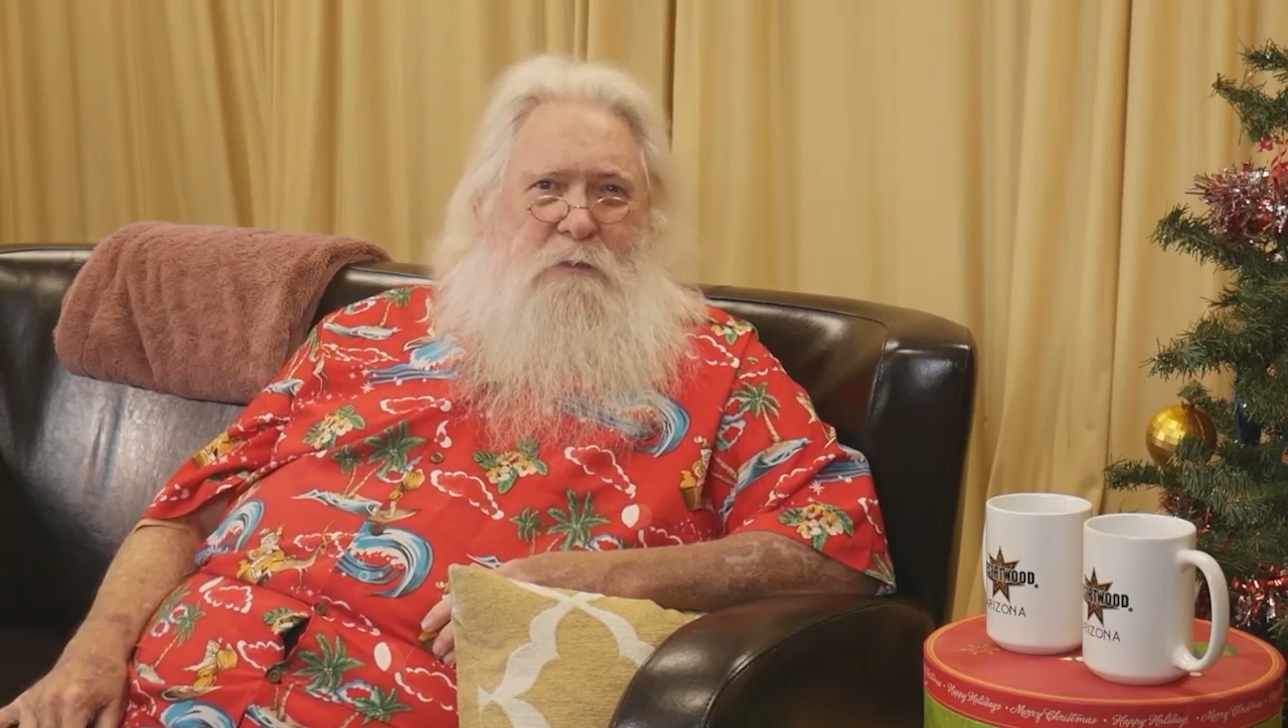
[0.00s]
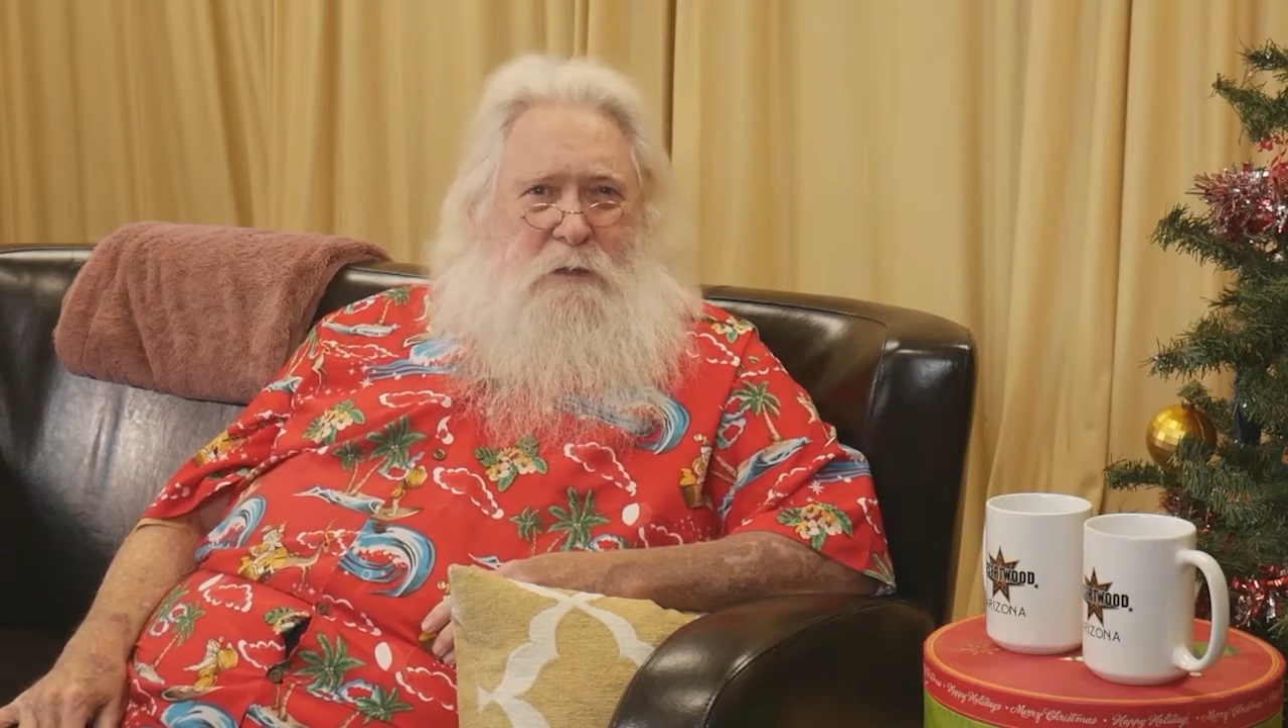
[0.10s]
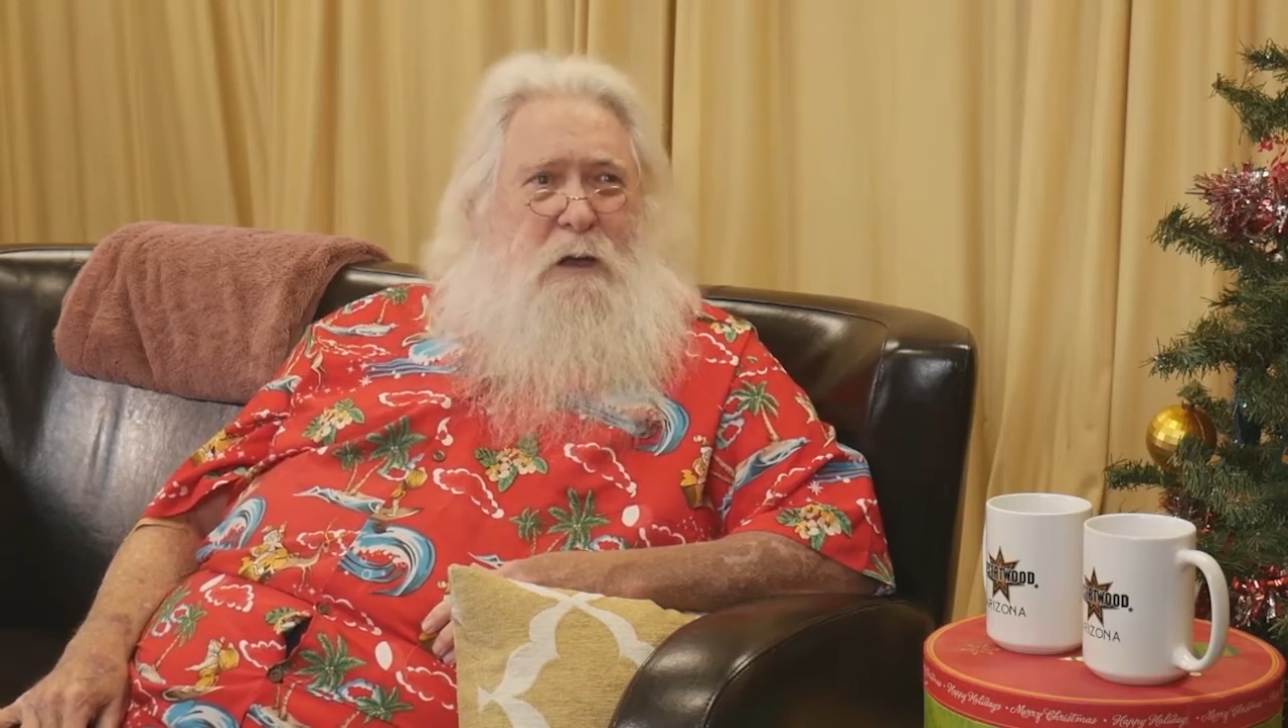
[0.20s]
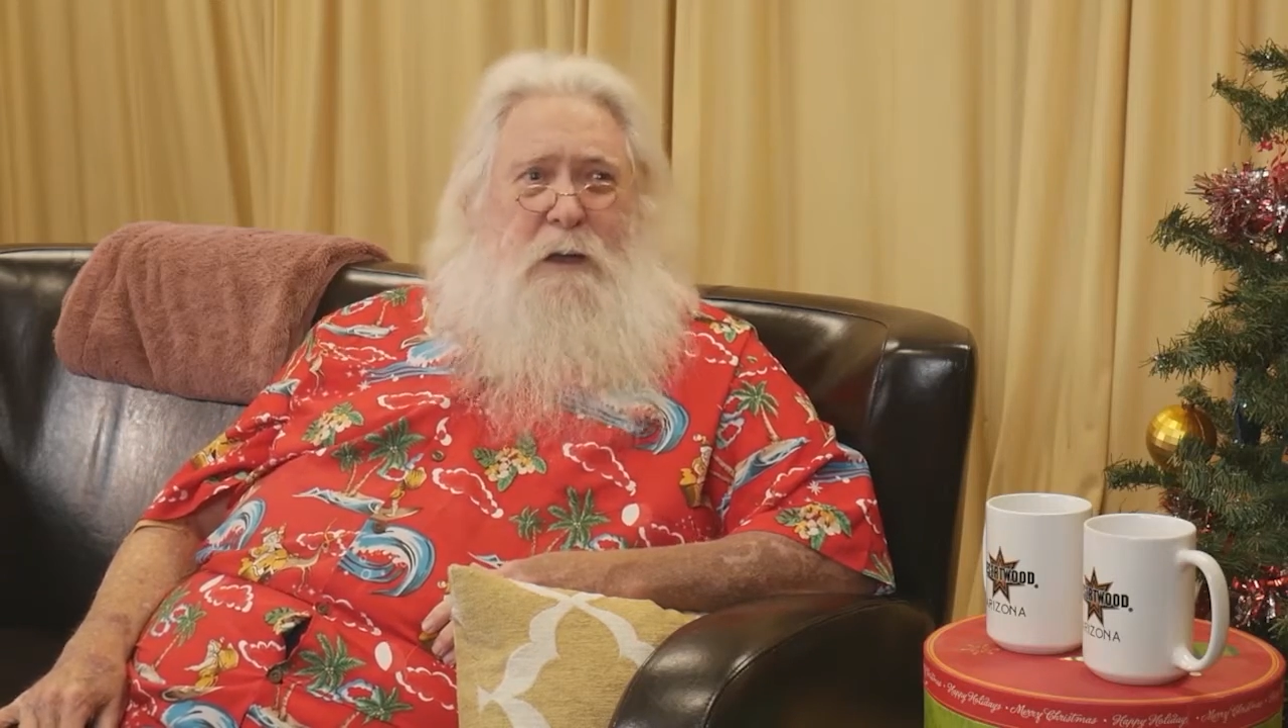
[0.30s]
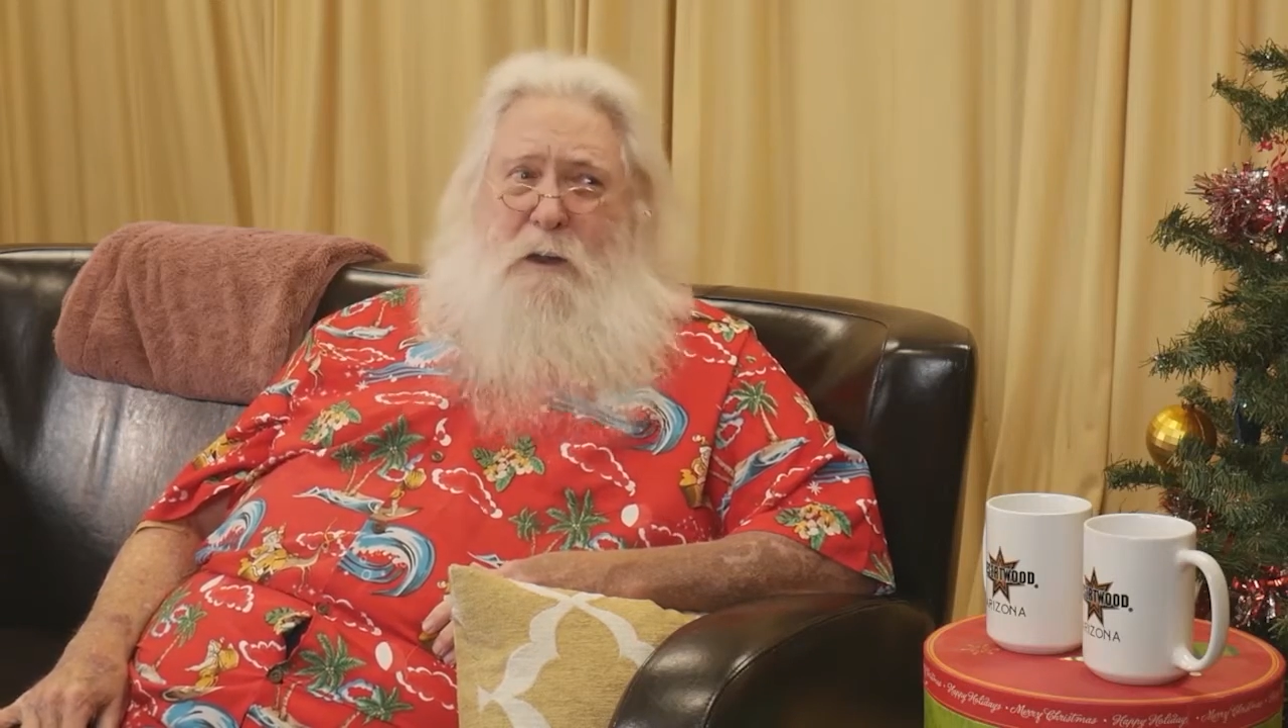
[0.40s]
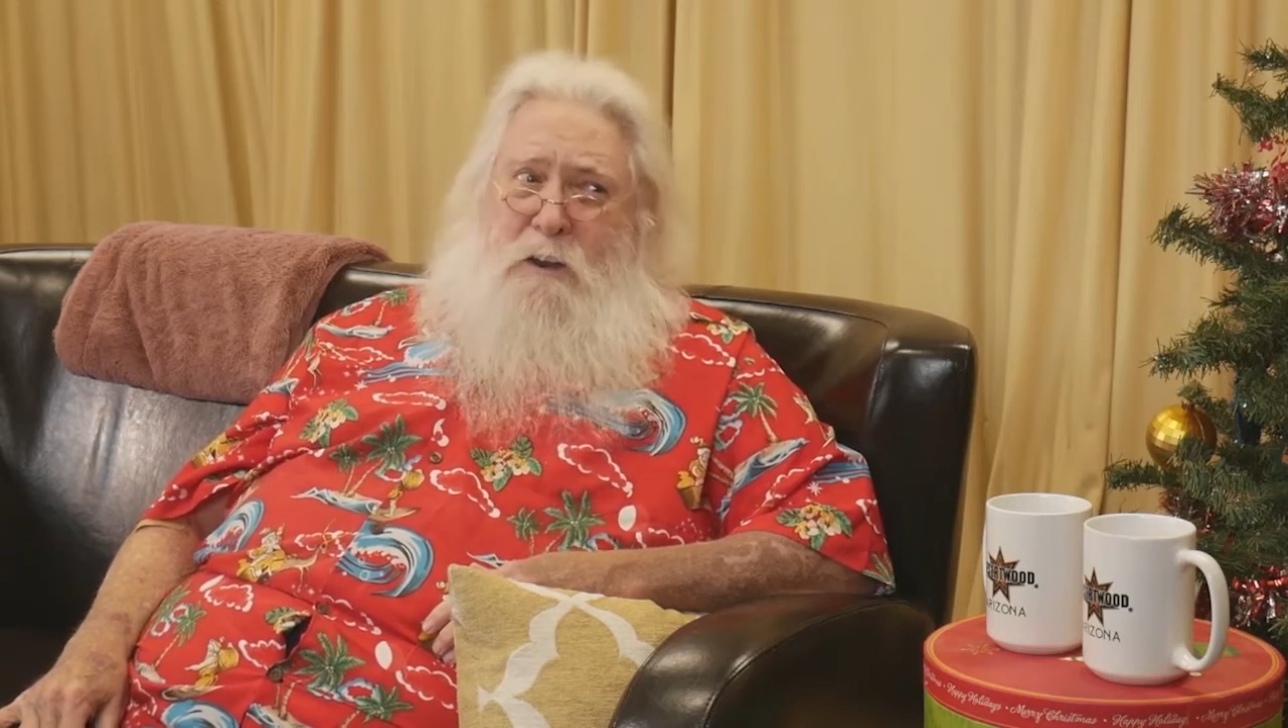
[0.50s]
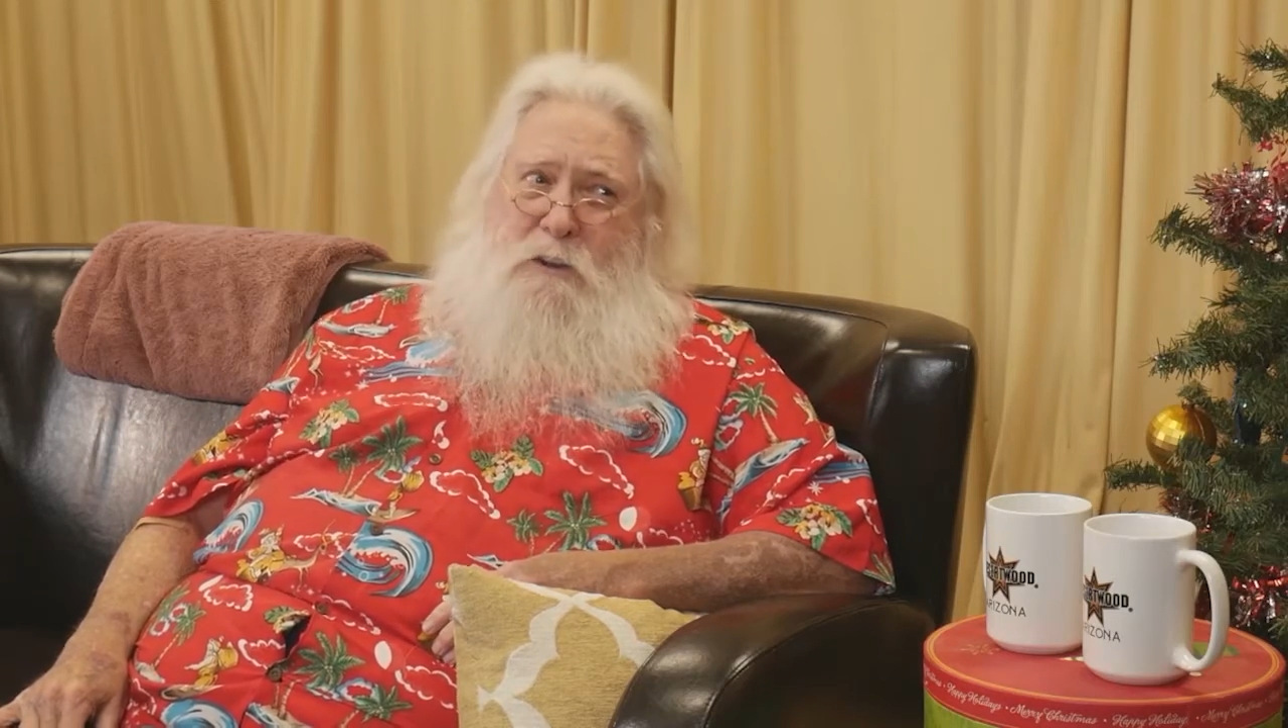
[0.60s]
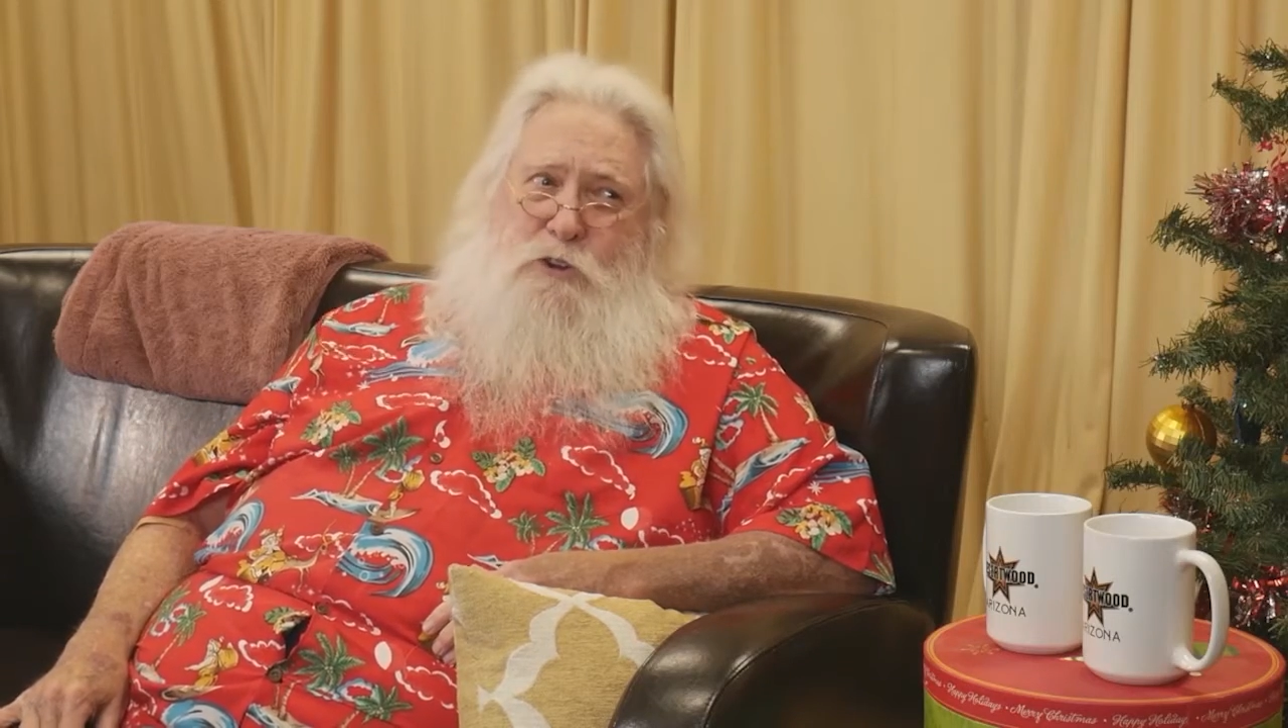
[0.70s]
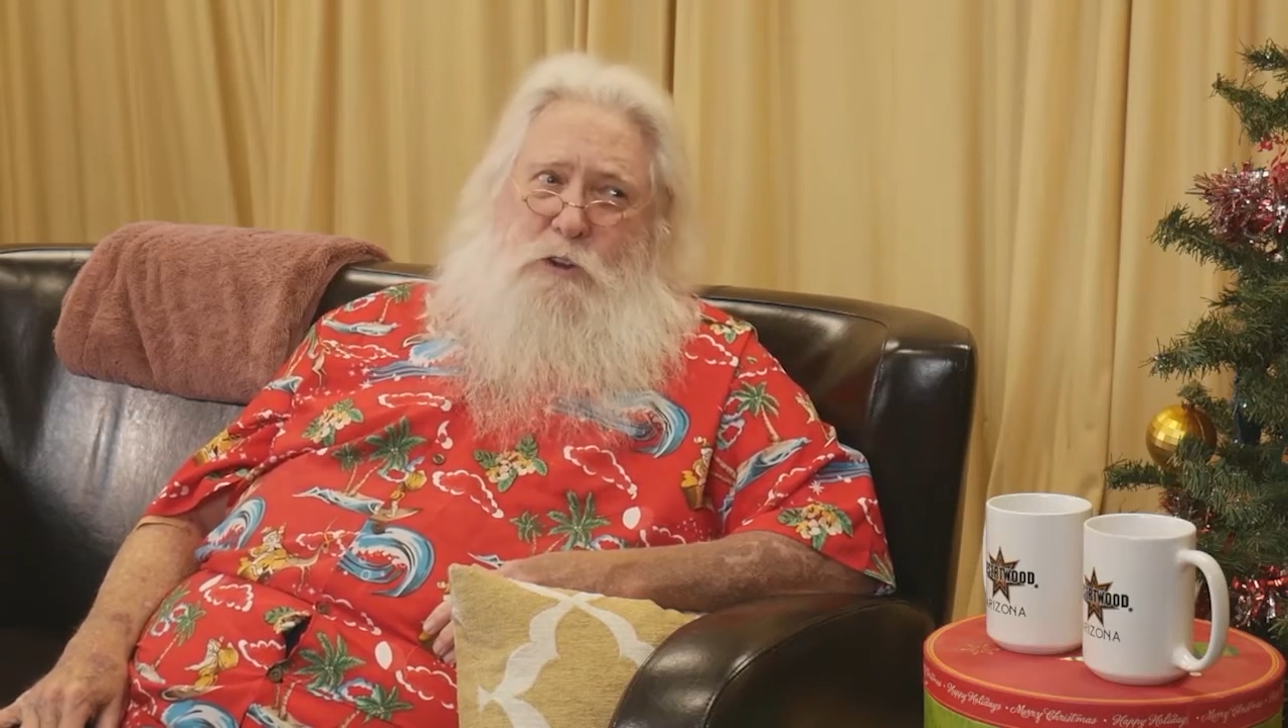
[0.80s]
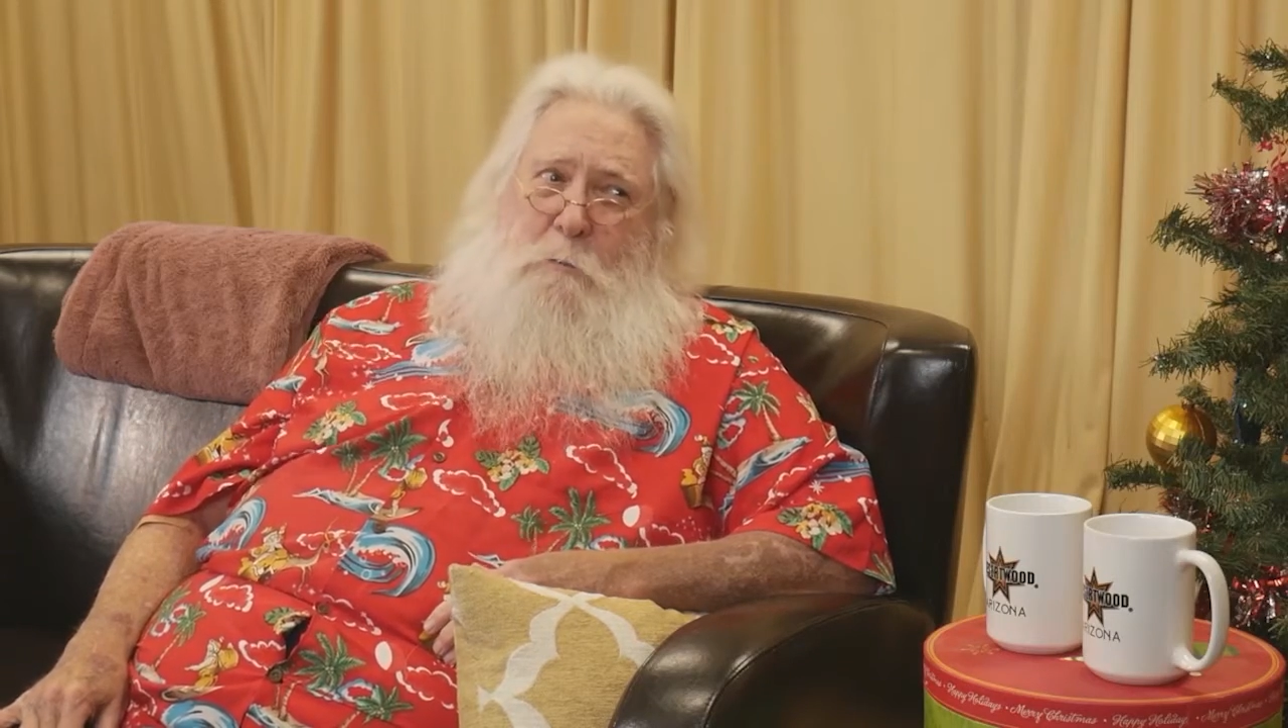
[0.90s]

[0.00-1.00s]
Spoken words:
Irish in me.